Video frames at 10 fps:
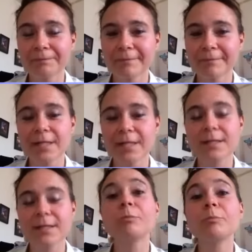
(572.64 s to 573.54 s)
This is
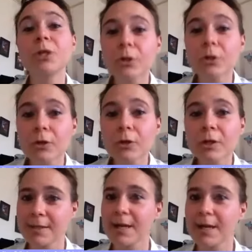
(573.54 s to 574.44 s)
your pure
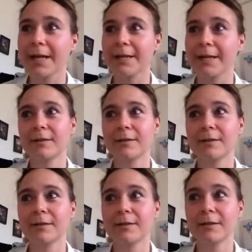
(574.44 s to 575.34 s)
desire.
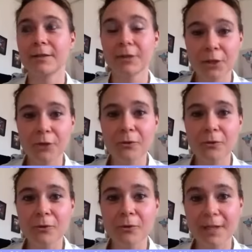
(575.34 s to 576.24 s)
You,
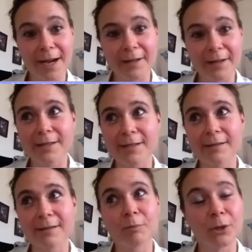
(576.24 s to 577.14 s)
Garrett,
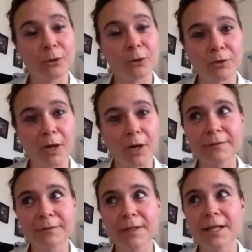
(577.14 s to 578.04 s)
the blue
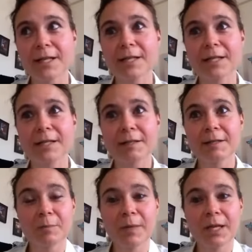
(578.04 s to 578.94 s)
giraffe,
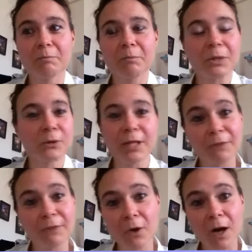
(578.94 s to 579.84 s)
speak purely
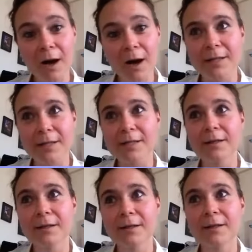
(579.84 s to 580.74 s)
from your heart.
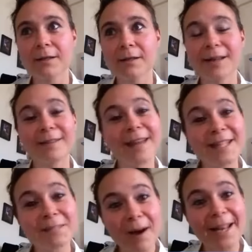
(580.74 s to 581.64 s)
And
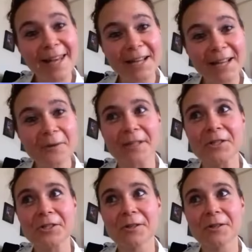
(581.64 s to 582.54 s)
that's my
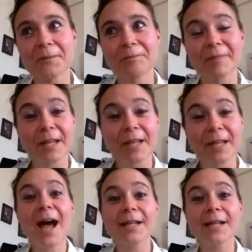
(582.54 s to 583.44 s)
language. In
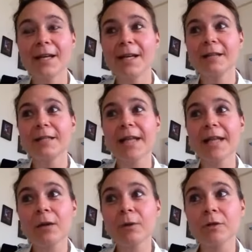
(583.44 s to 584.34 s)
fact, the
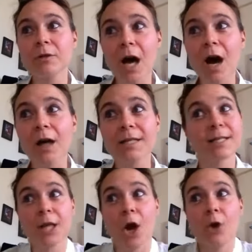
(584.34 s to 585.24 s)
language of the heart is
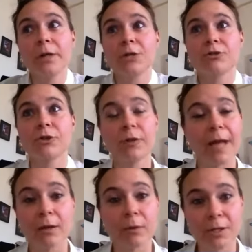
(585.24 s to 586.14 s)
the only true
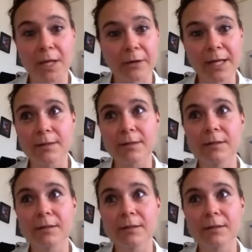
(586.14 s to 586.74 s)
language there is.